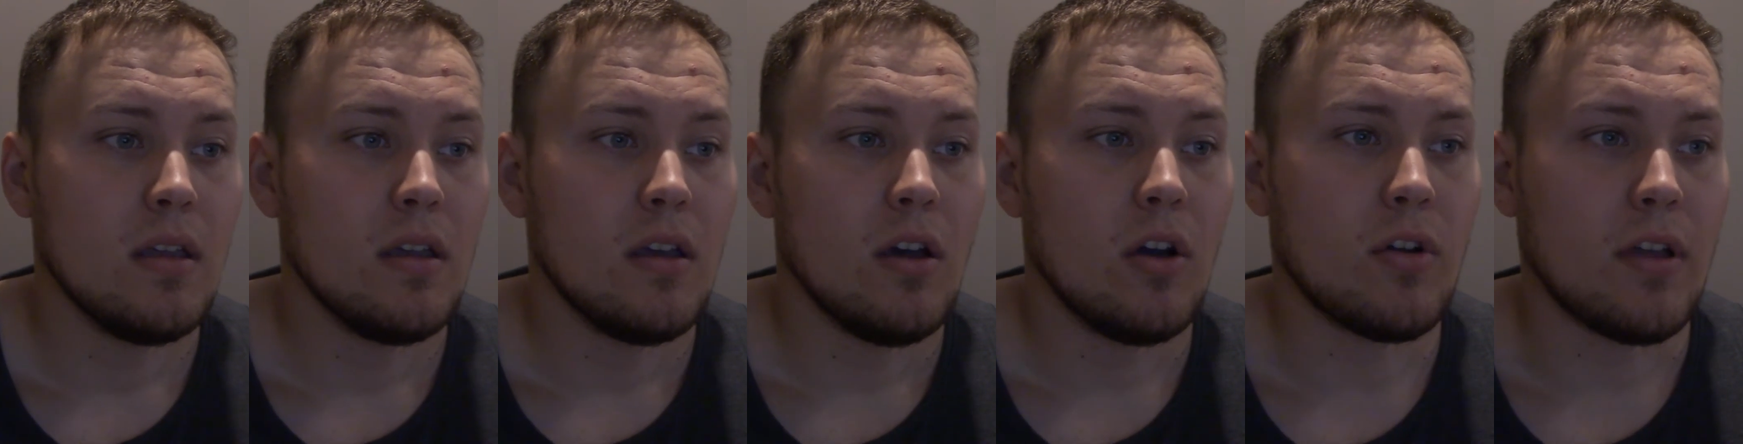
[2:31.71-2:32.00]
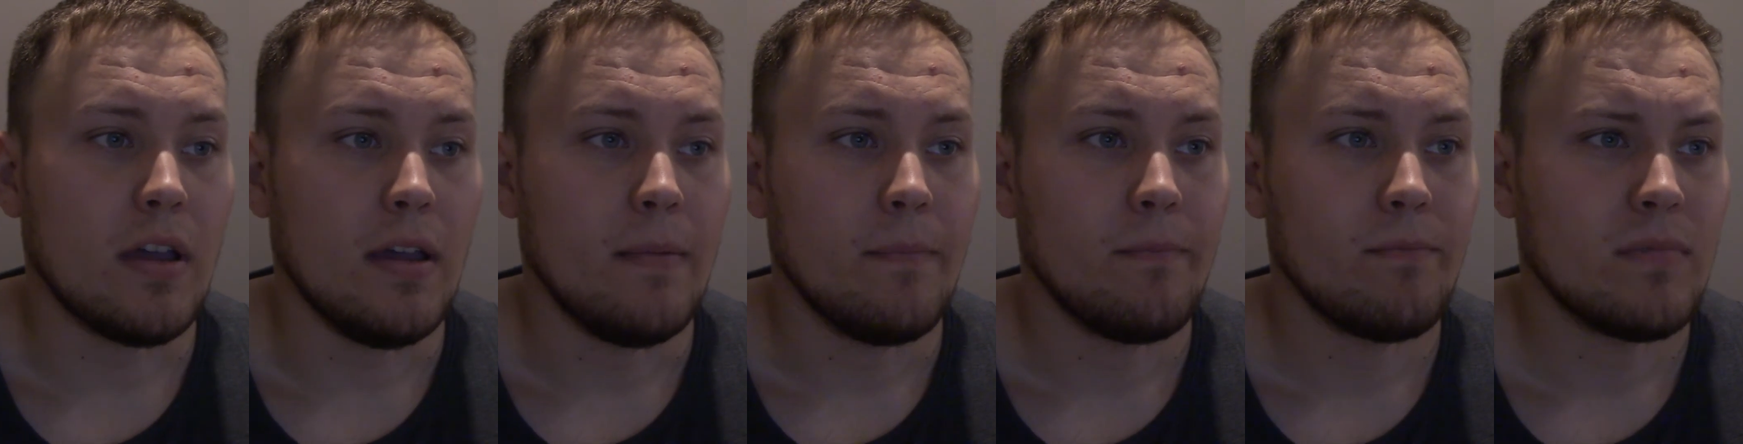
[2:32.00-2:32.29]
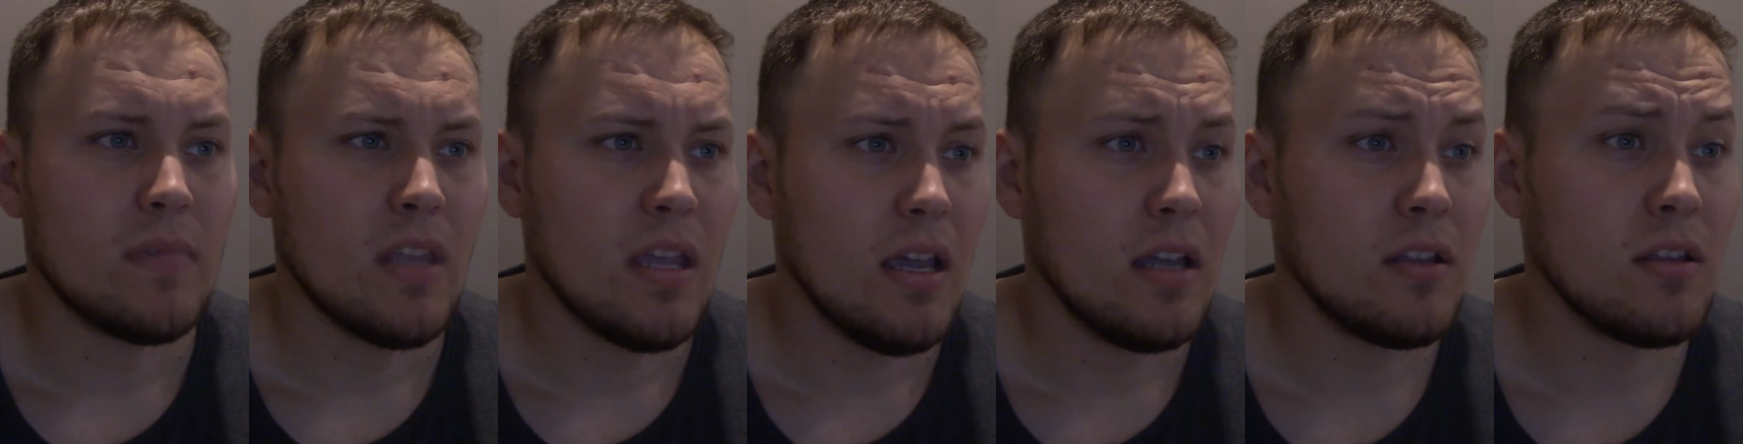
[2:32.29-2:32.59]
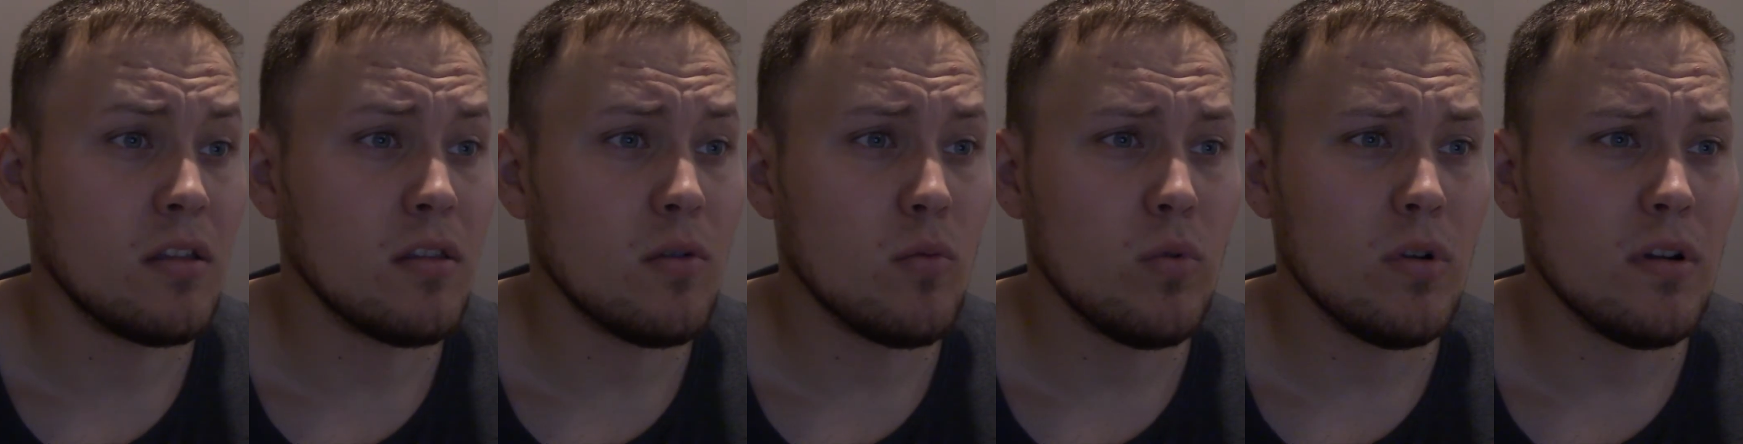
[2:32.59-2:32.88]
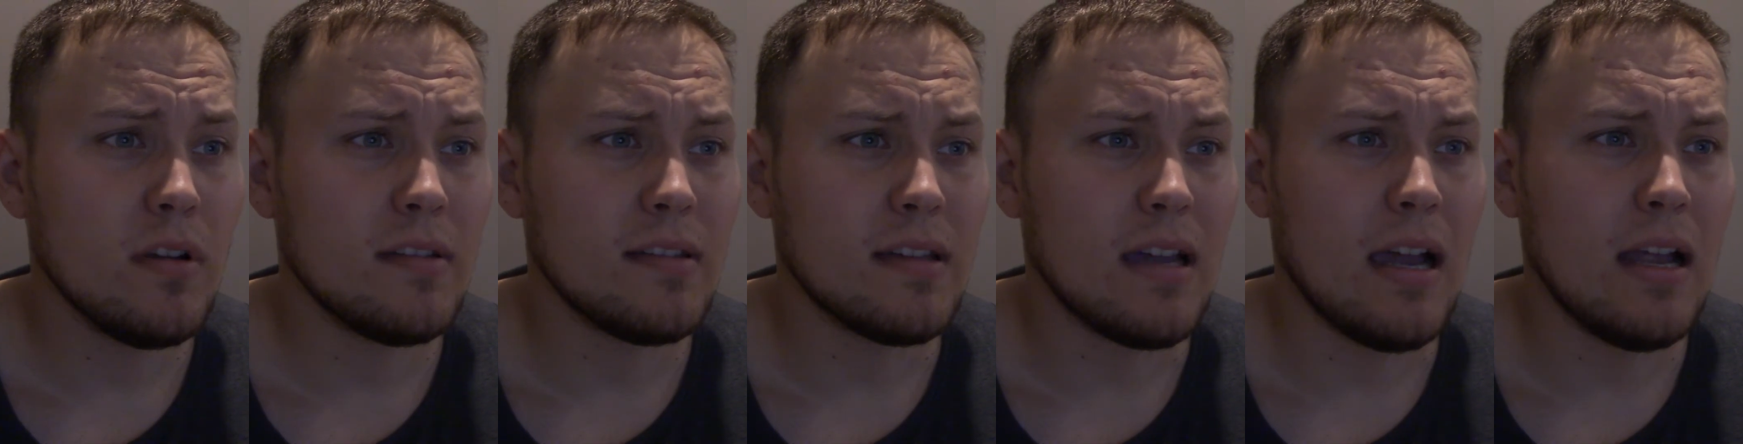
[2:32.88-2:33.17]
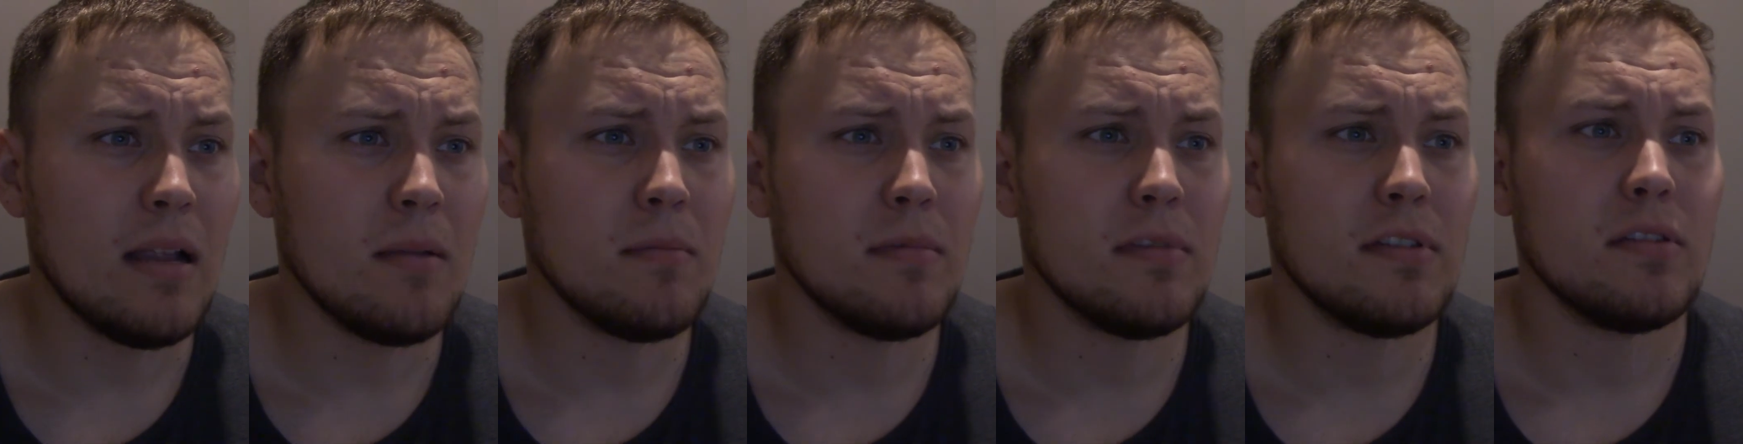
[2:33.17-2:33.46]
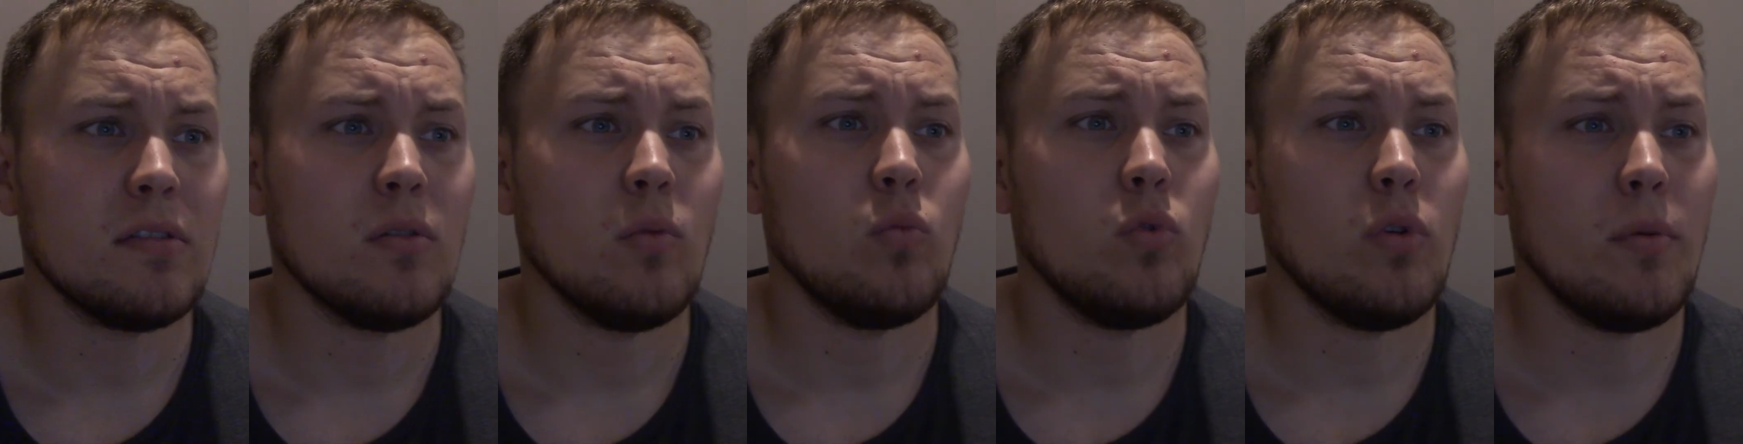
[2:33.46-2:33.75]
Okay. In other words,
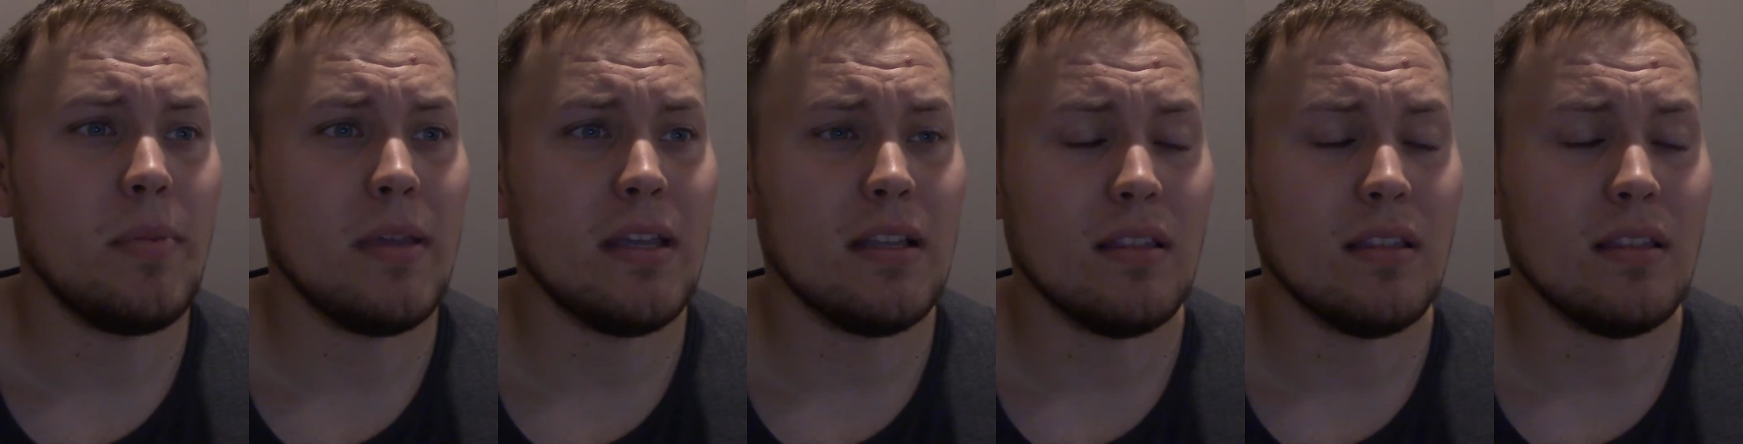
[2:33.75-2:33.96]
items will be